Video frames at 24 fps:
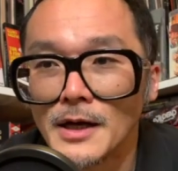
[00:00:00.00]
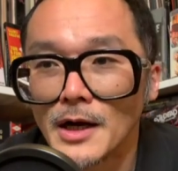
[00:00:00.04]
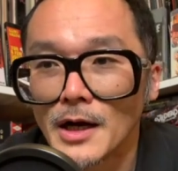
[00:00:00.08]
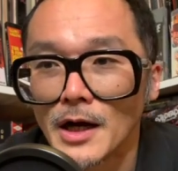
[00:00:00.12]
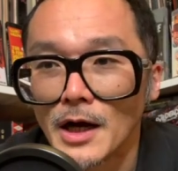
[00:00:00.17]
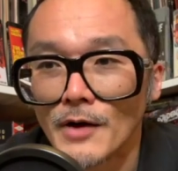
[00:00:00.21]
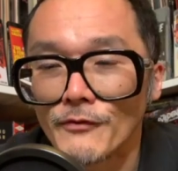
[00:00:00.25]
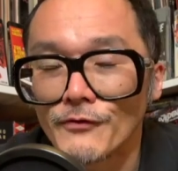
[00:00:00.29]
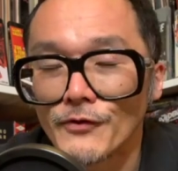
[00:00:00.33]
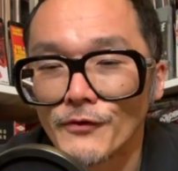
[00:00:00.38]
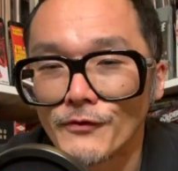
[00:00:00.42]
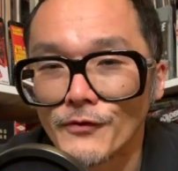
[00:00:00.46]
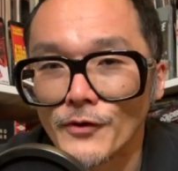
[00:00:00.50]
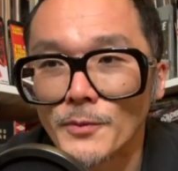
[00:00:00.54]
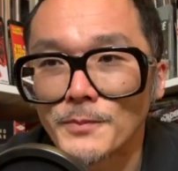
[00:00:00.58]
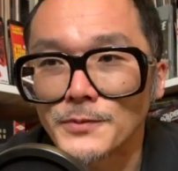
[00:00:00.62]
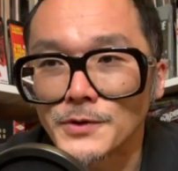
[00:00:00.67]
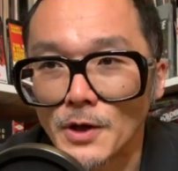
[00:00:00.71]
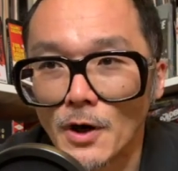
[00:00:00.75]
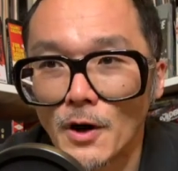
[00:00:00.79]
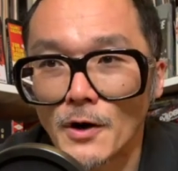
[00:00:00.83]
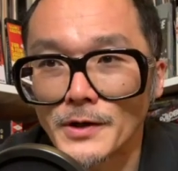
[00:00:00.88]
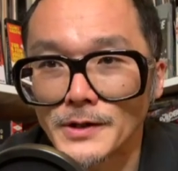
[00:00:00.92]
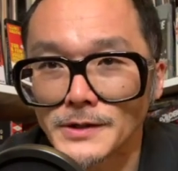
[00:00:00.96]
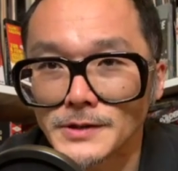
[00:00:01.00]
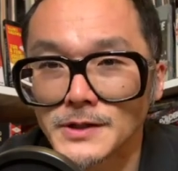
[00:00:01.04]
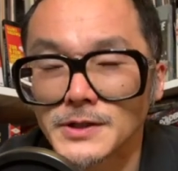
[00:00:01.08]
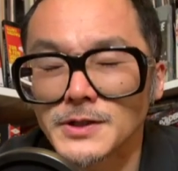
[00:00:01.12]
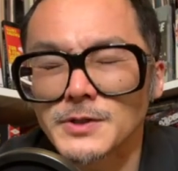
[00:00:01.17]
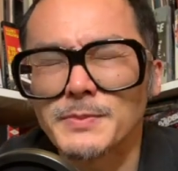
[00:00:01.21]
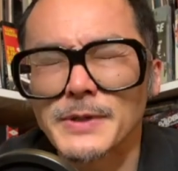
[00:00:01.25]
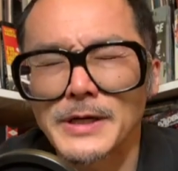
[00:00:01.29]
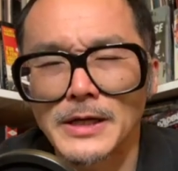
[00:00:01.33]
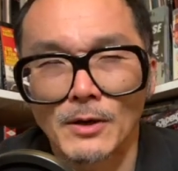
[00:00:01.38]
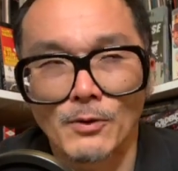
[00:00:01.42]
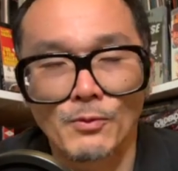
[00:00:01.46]
of the film Targets as
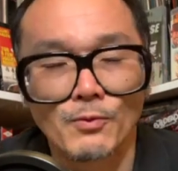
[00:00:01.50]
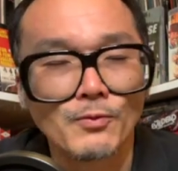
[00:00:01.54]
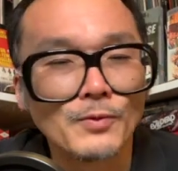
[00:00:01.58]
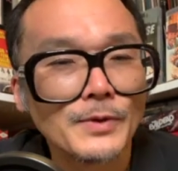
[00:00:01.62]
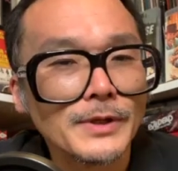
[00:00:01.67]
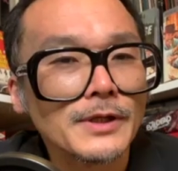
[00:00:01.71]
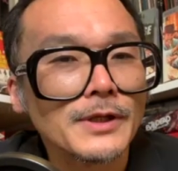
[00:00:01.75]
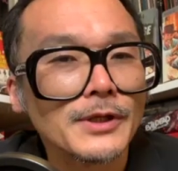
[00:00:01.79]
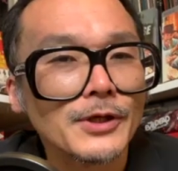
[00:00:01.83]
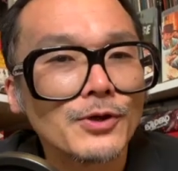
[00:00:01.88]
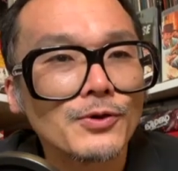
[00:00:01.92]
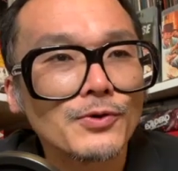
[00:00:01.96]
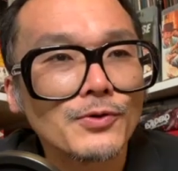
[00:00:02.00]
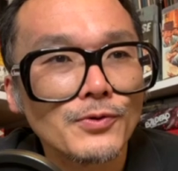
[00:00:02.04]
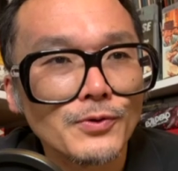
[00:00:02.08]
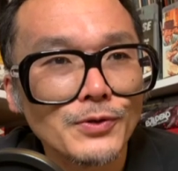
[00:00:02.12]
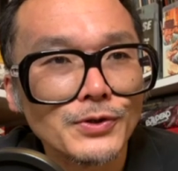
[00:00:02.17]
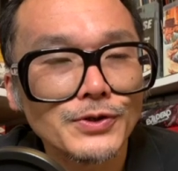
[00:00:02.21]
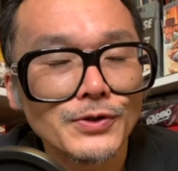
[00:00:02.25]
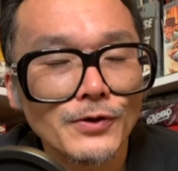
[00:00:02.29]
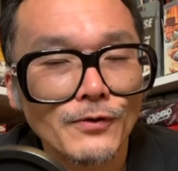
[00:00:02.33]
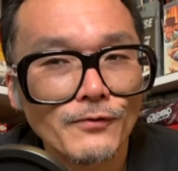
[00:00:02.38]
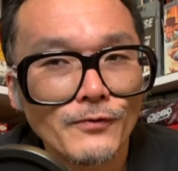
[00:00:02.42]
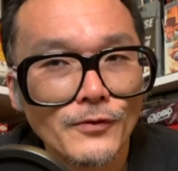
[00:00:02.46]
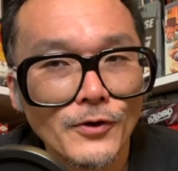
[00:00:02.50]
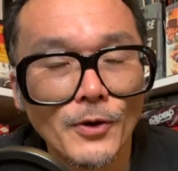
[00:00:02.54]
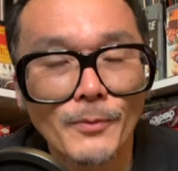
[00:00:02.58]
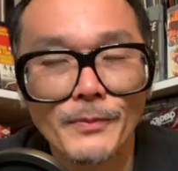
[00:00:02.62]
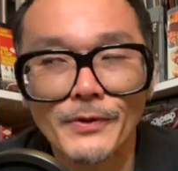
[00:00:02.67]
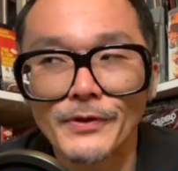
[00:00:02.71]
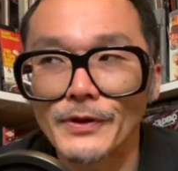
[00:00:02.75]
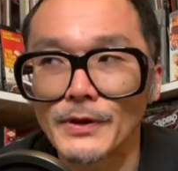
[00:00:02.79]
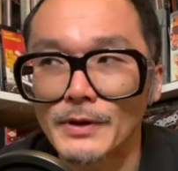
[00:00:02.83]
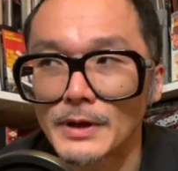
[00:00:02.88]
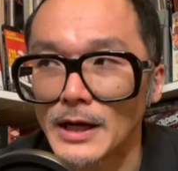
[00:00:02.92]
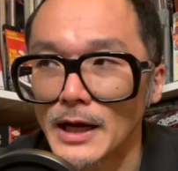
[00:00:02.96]
being a really crucial film in
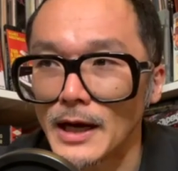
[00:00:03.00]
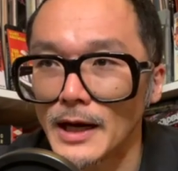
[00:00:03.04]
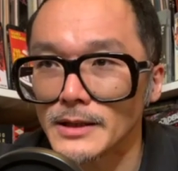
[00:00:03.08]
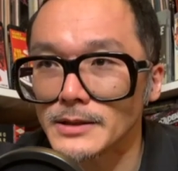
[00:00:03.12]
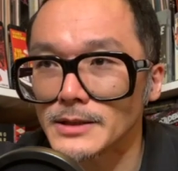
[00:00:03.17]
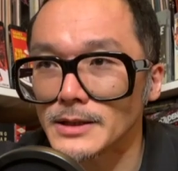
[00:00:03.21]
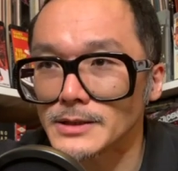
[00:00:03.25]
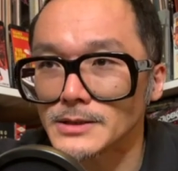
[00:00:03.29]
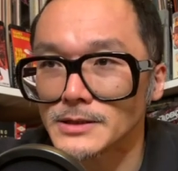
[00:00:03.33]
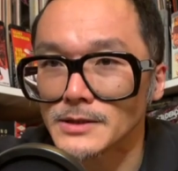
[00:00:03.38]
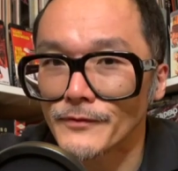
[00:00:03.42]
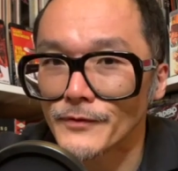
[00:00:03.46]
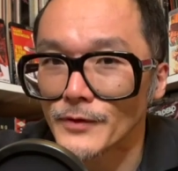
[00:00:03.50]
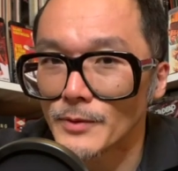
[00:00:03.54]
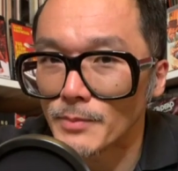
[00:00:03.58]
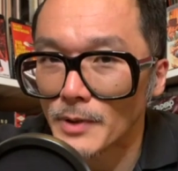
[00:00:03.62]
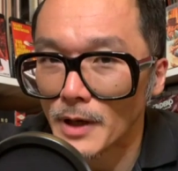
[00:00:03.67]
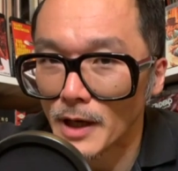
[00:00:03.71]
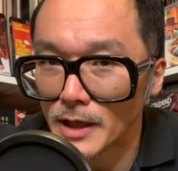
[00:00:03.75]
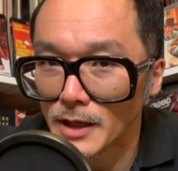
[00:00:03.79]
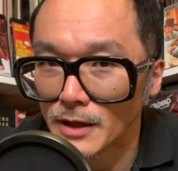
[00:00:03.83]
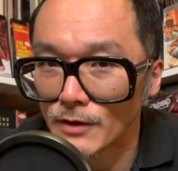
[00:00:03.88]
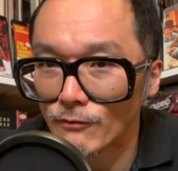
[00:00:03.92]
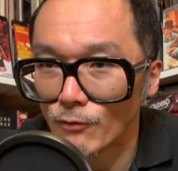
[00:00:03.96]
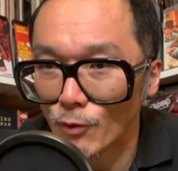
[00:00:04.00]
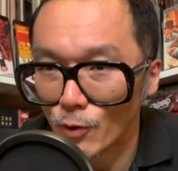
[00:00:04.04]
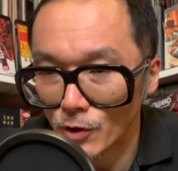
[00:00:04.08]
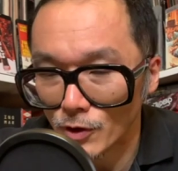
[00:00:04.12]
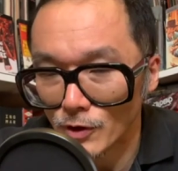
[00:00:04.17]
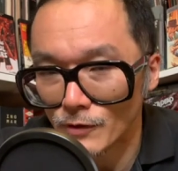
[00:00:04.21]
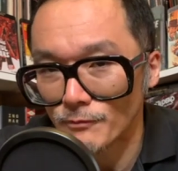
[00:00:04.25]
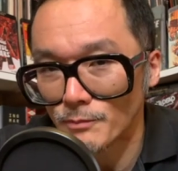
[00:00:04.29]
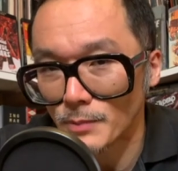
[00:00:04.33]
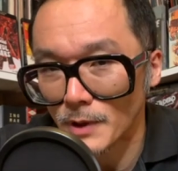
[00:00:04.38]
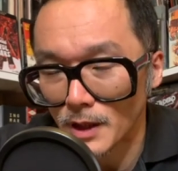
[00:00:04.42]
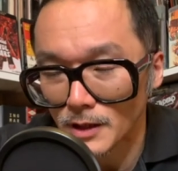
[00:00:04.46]
the context of the body of work
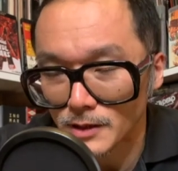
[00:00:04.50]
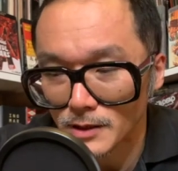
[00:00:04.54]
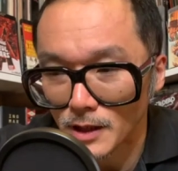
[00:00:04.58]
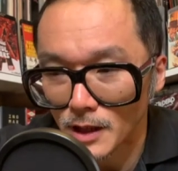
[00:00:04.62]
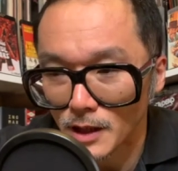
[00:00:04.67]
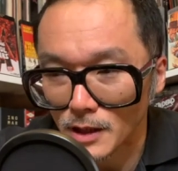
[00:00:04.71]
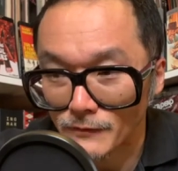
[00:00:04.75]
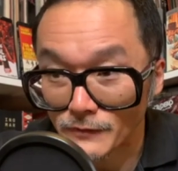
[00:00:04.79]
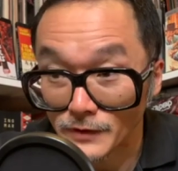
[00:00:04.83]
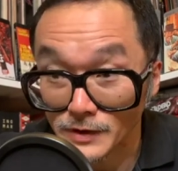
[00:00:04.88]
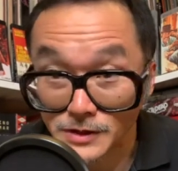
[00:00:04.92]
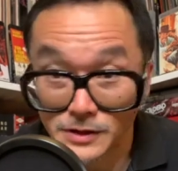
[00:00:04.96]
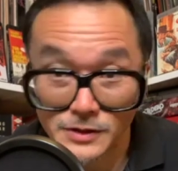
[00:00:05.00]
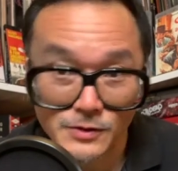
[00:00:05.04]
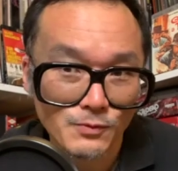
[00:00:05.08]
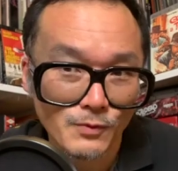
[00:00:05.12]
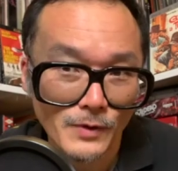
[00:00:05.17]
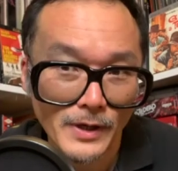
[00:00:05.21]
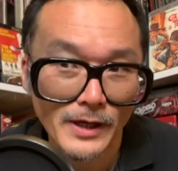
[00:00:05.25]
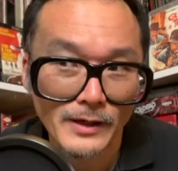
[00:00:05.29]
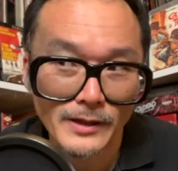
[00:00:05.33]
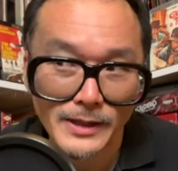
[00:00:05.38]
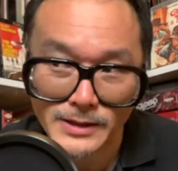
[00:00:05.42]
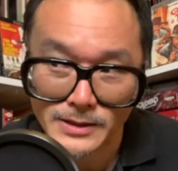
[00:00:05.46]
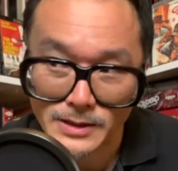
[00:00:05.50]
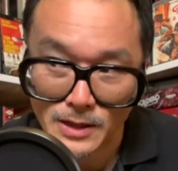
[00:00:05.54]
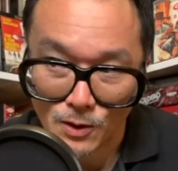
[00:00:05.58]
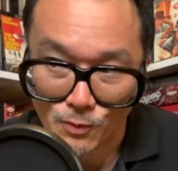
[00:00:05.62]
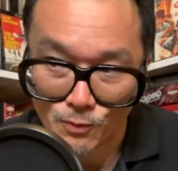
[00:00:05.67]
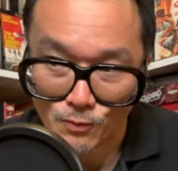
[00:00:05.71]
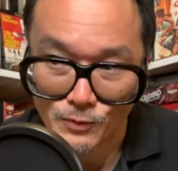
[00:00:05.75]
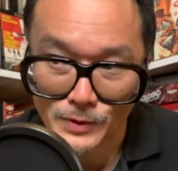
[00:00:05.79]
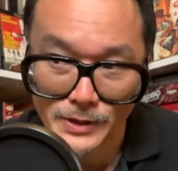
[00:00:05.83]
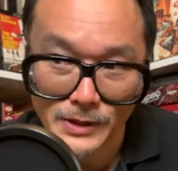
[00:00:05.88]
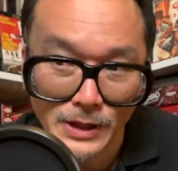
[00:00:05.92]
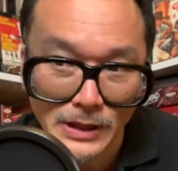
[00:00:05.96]
of Bogdanovich, as well as a
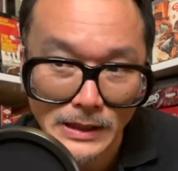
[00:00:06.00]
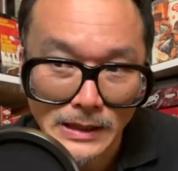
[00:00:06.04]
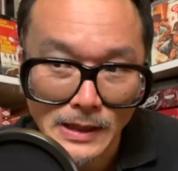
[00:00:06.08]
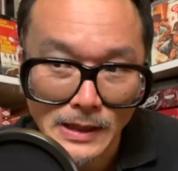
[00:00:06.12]
real